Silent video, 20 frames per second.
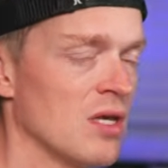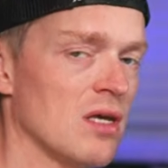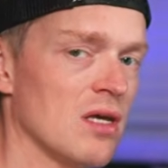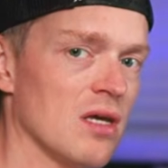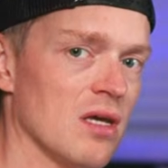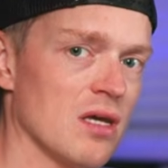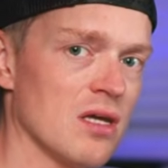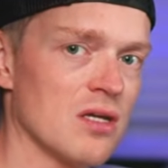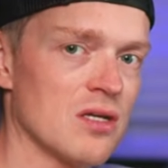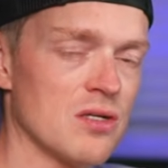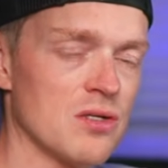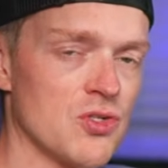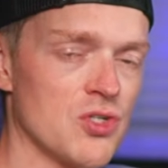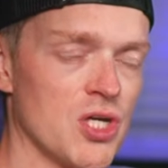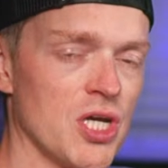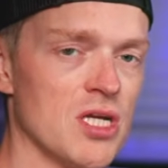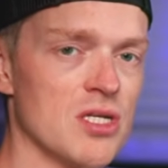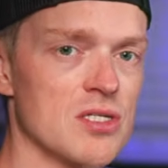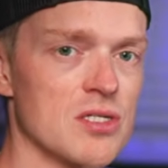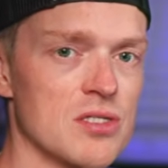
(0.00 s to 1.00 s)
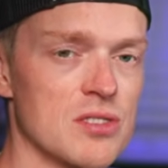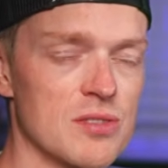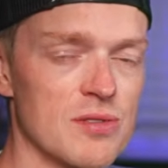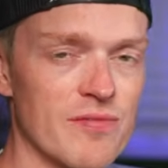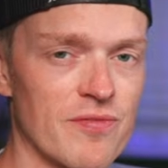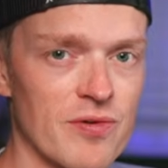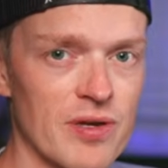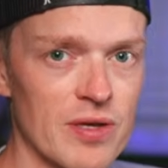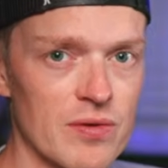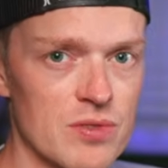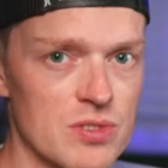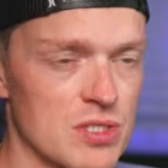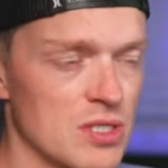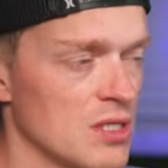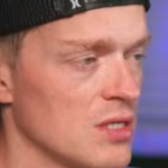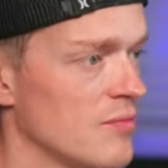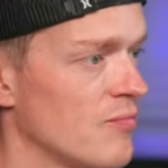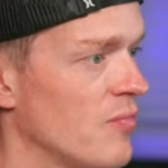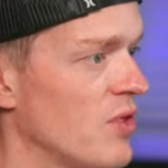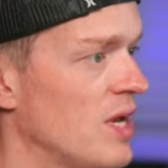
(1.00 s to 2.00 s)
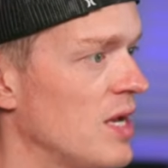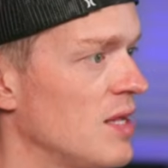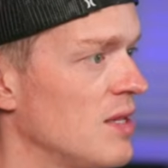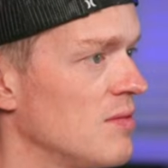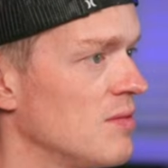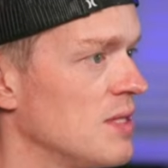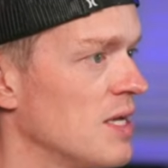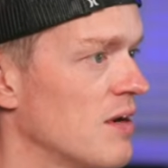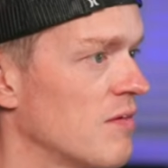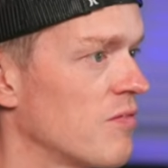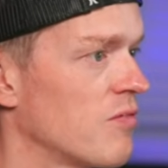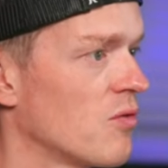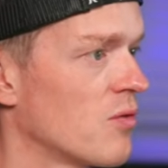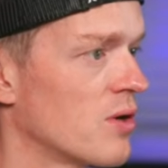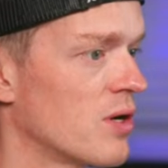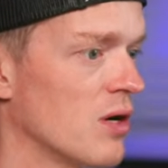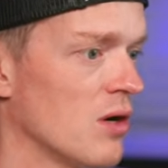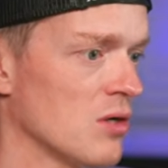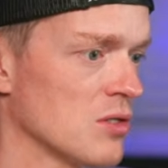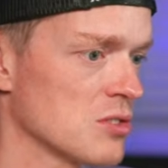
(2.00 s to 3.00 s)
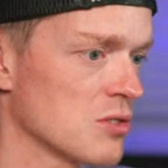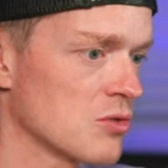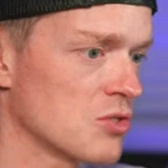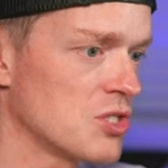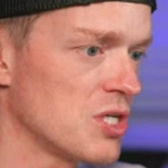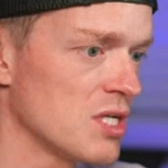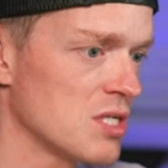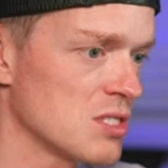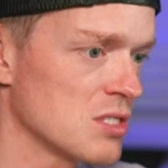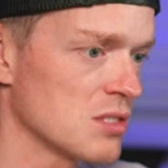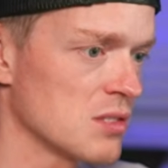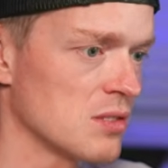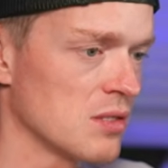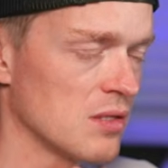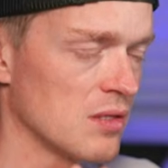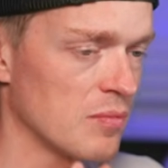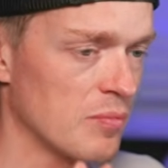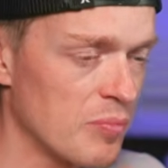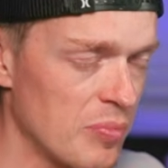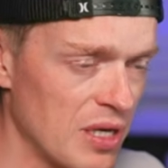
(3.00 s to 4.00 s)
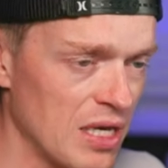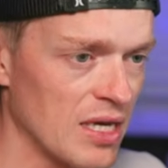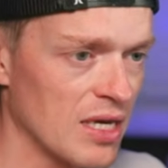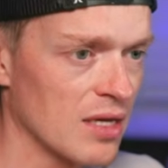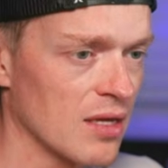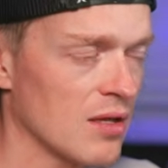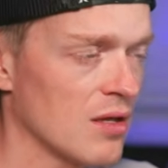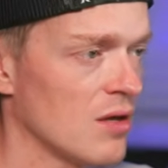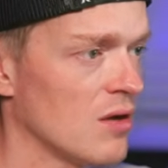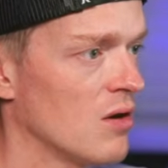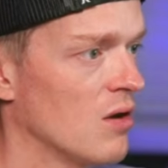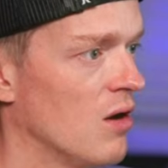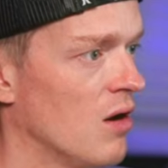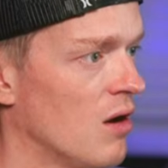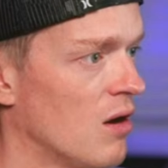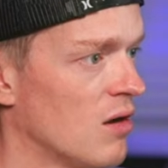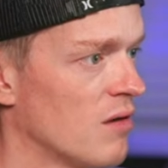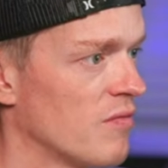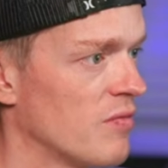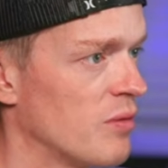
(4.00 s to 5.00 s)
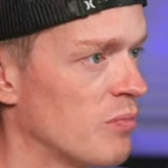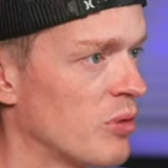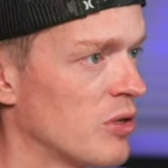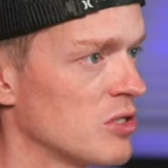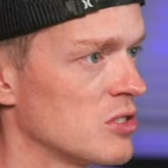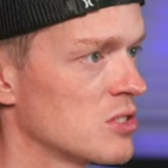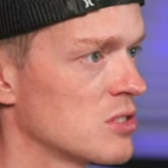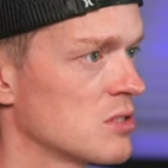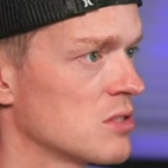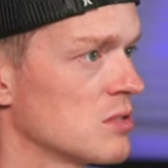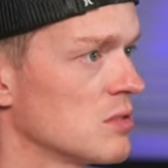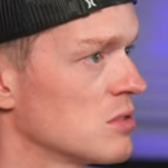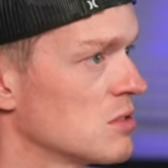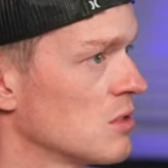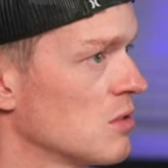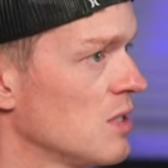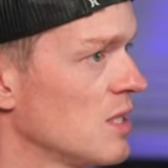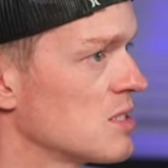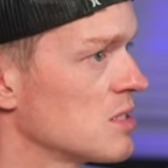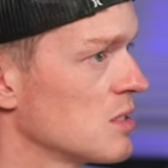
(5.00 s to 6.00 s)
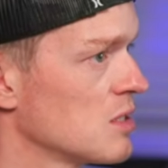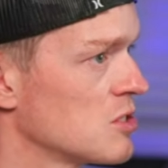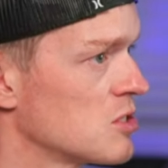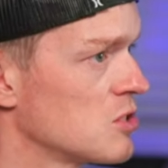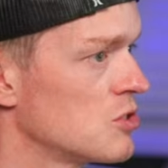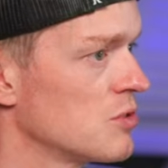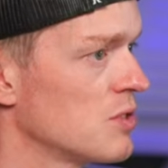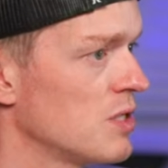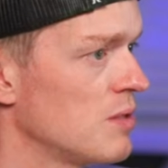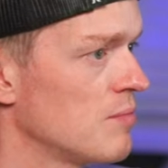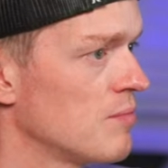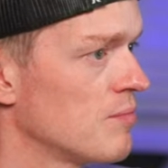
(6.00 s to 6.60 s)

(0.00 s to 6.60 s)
it changes the frequency and therefore also changes the peak of the punch. So let's listen to it.